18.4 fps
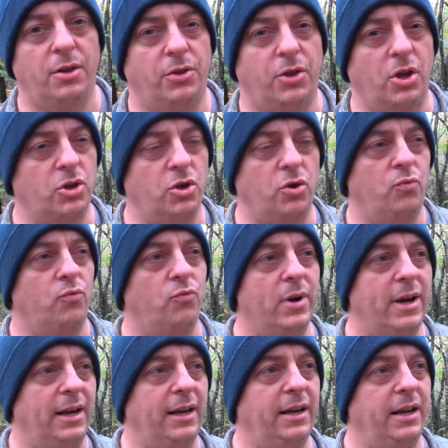that you
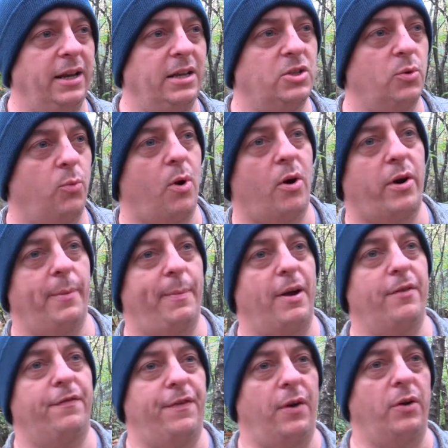really need to worry
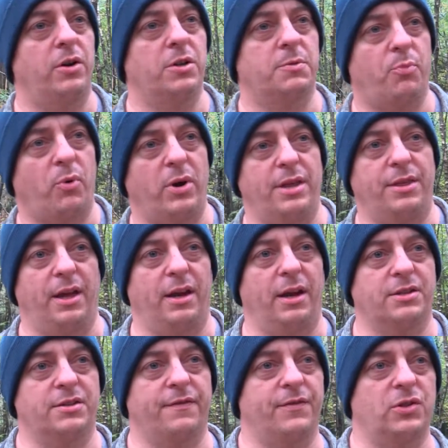about focused
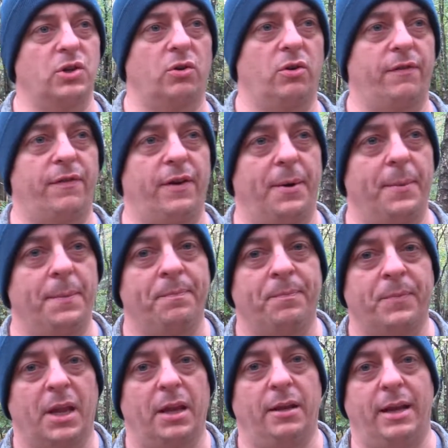breathing as a photographer.
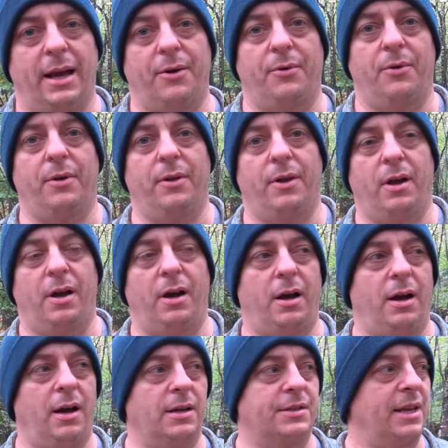Now,
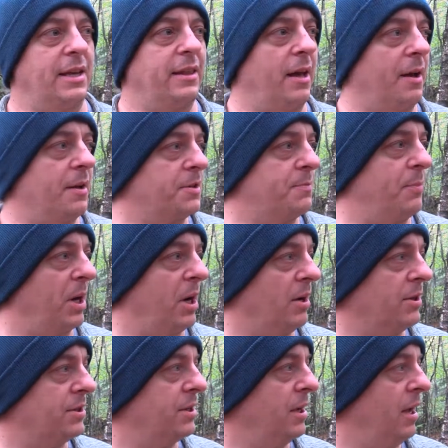I say that is
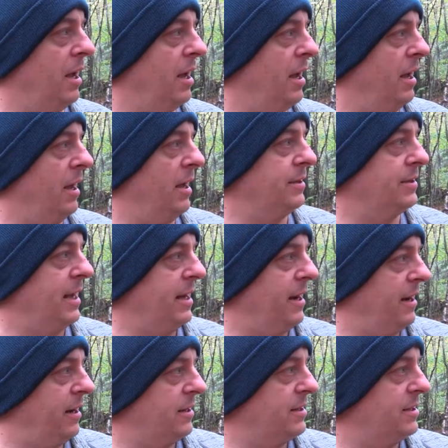because
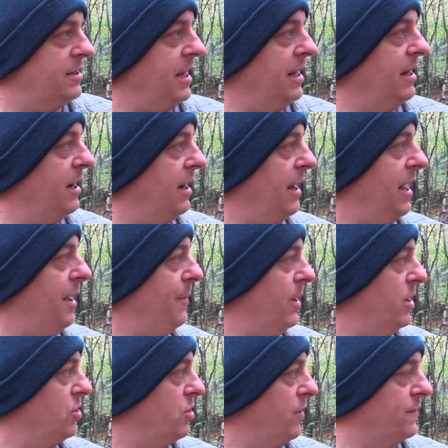taking a single
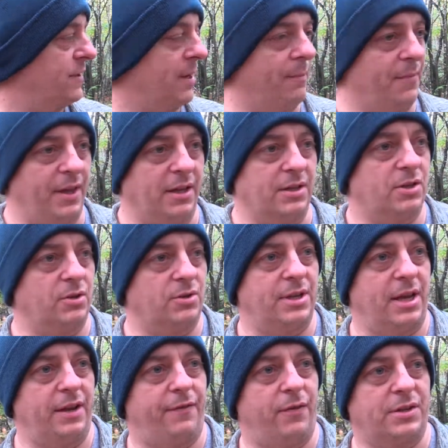image of something, so
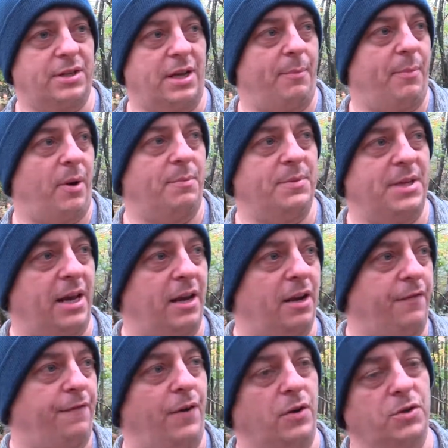say for example, I'm
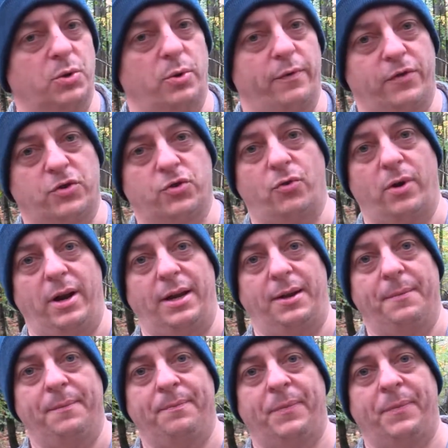taking a photo of a tree.